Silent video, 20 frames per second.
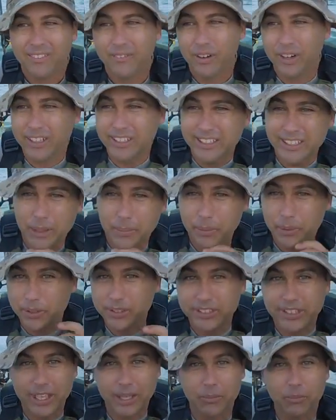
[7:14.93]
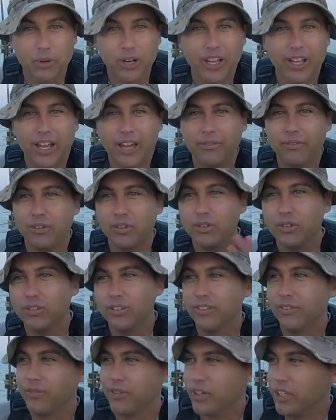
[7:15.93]
Very simple, same rig I've
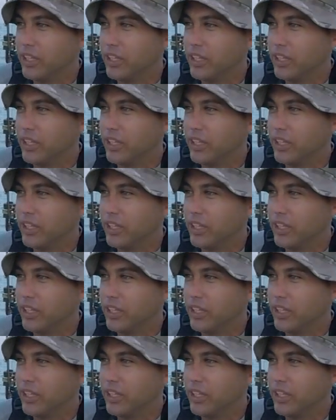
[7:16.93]
used for